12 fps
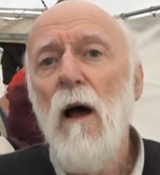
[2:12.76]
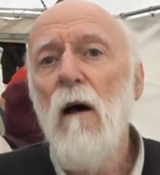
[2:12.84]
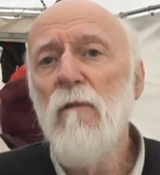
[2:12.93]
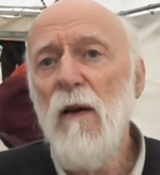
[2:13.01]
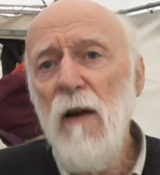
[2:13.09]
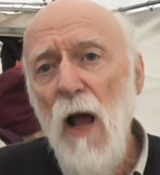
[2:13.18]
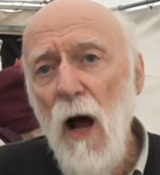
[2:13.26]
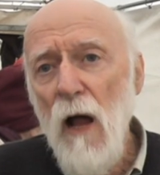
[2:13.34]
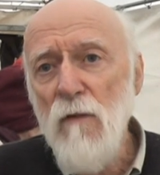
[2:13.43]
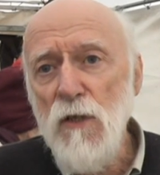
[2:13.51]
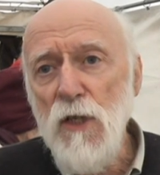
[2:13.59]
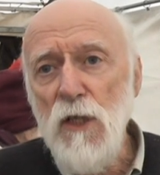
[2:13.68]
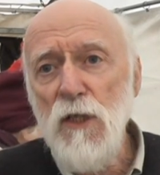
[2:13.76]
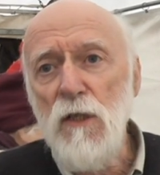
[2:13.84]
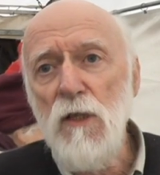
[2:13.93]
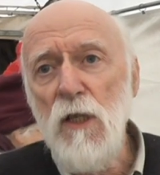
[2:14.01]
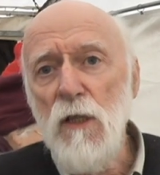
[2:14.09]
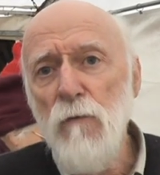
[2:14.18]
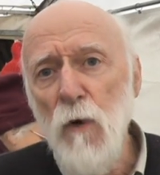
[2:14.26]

a very high resistance in the